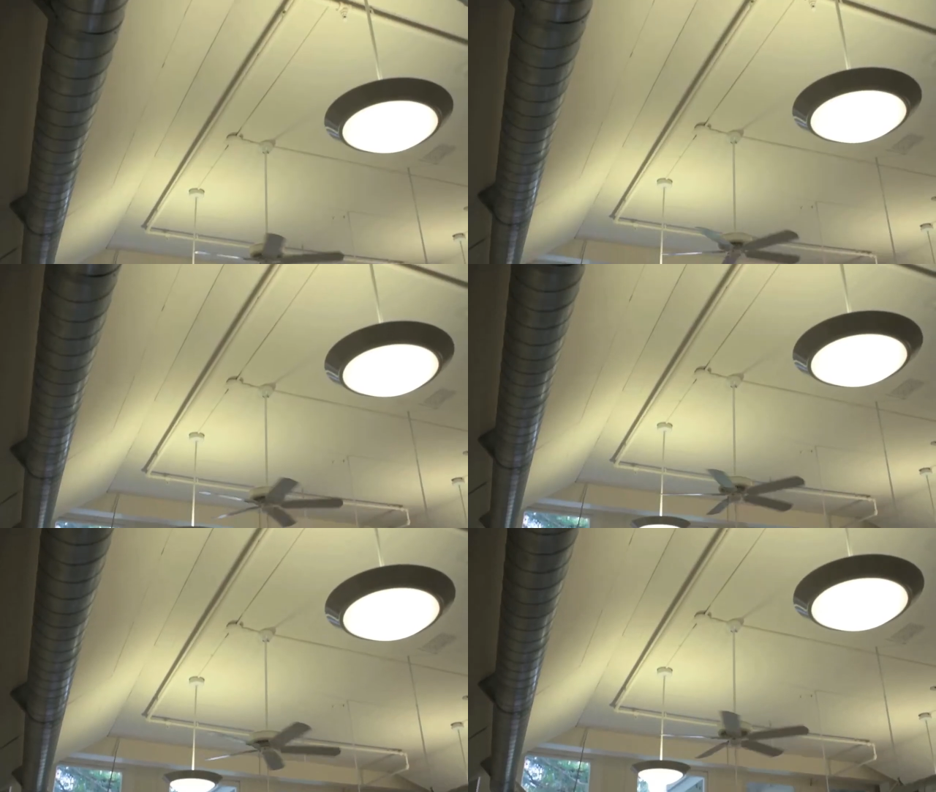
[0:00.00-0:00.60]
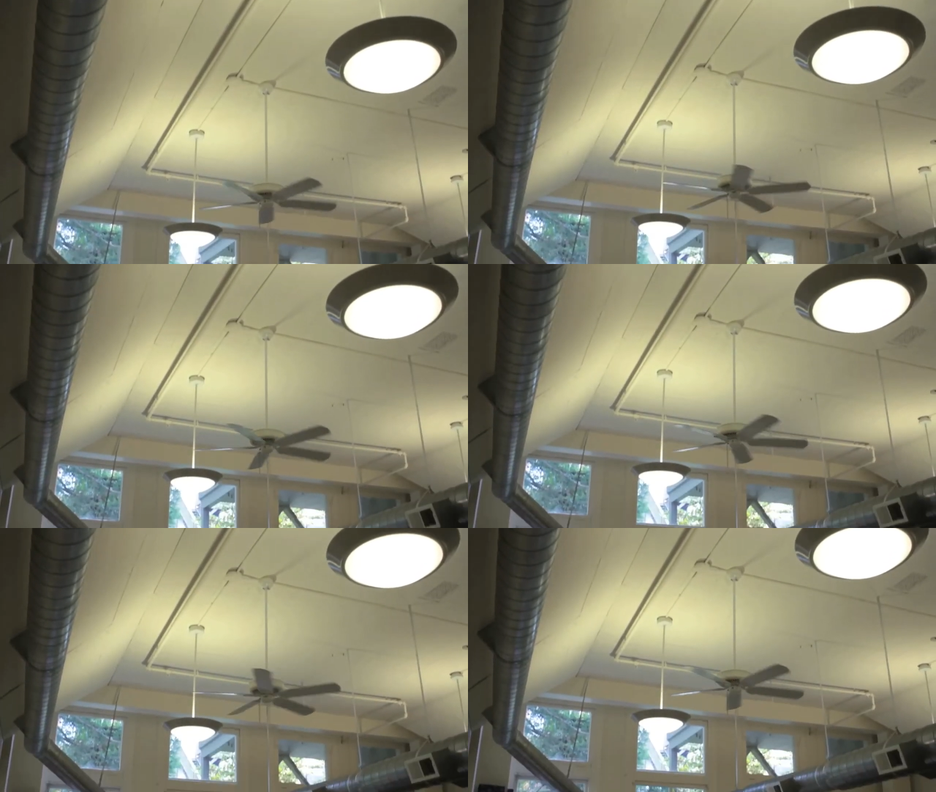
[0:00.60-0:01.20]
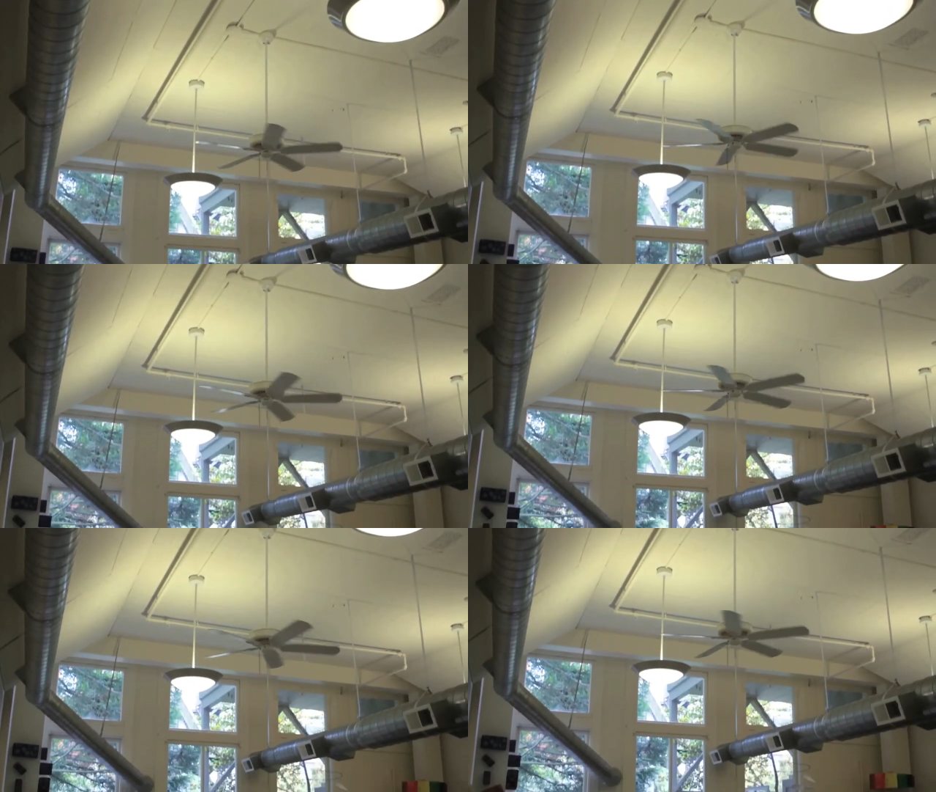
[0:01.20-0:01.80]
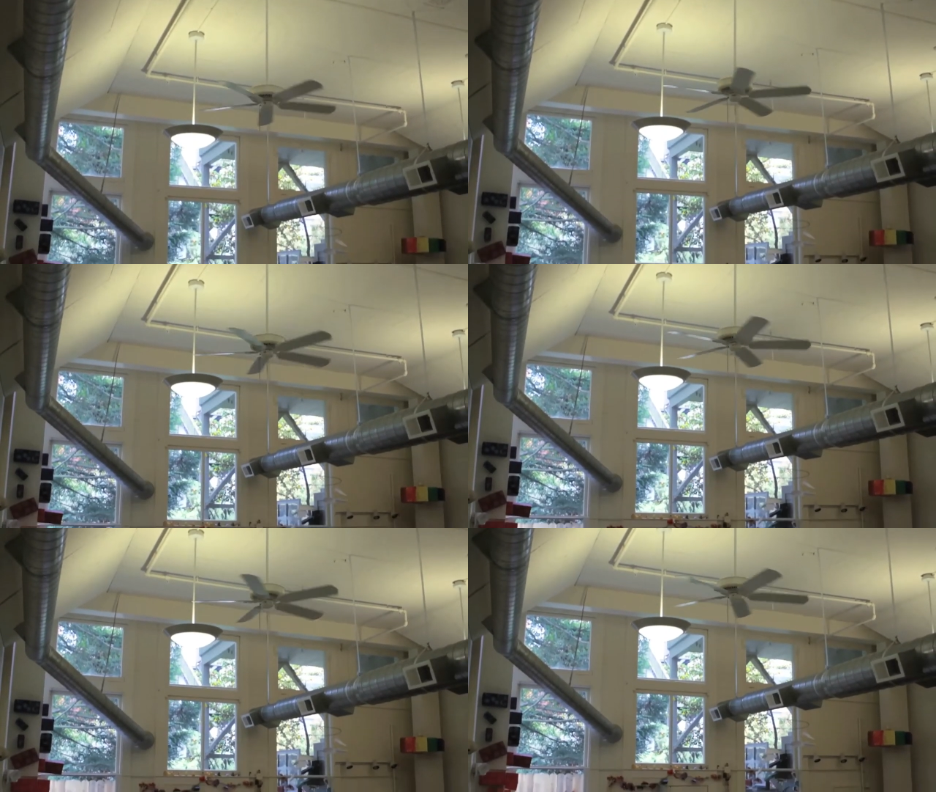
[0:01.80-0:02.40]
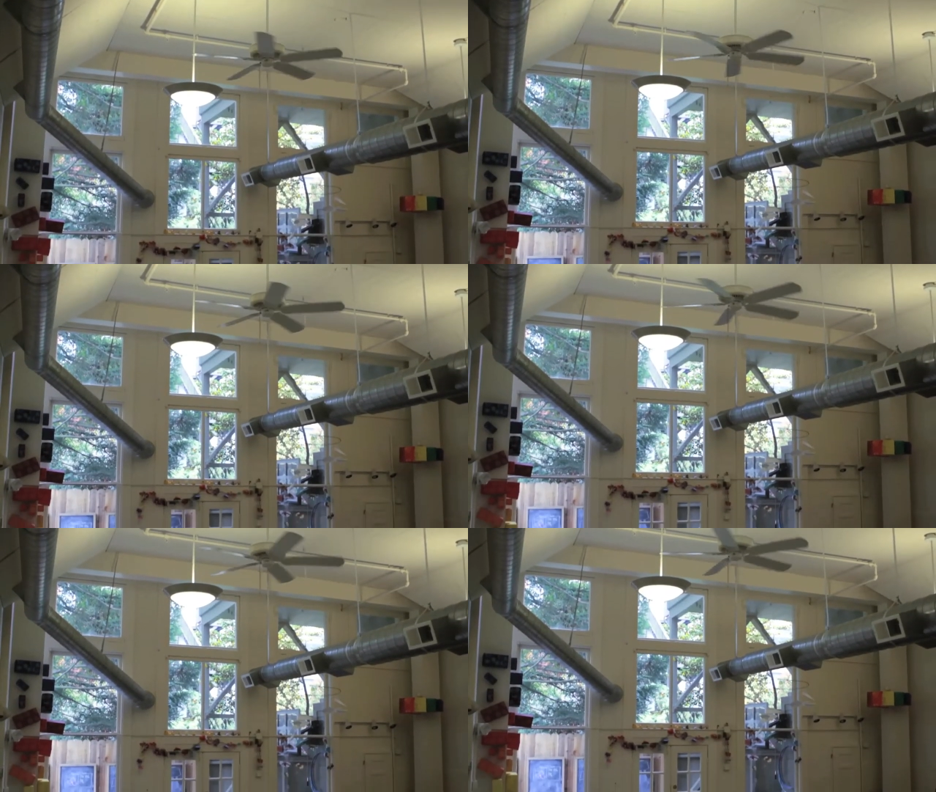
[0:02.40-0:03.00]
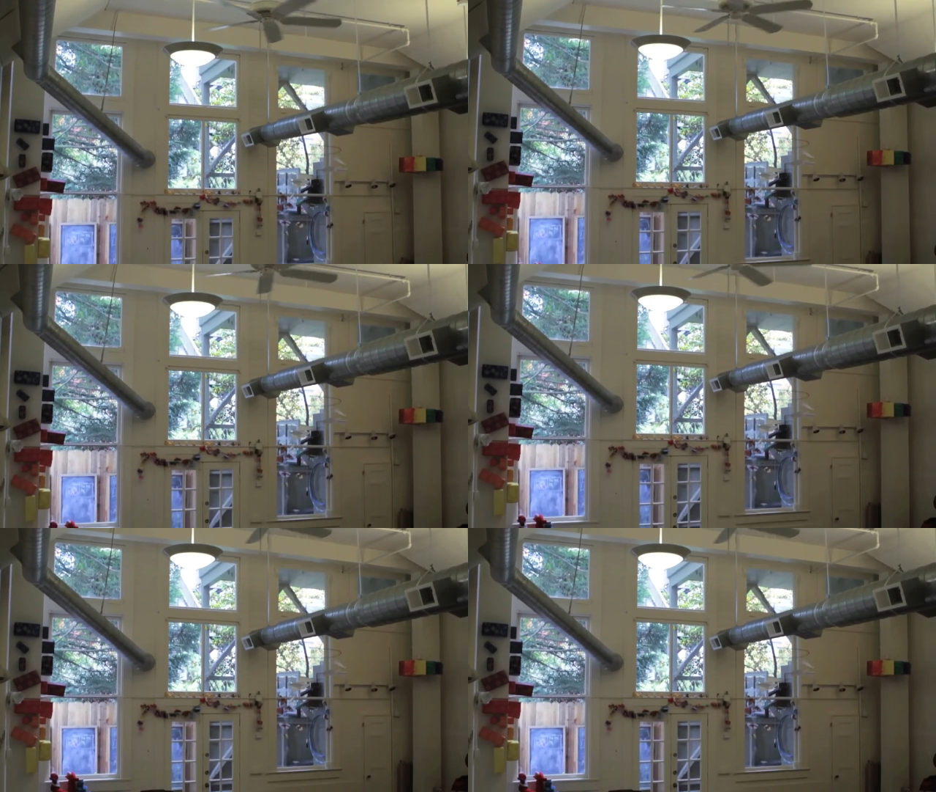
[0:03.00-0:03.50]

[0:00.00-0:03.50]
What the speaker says: Nobody's mouth can be seen.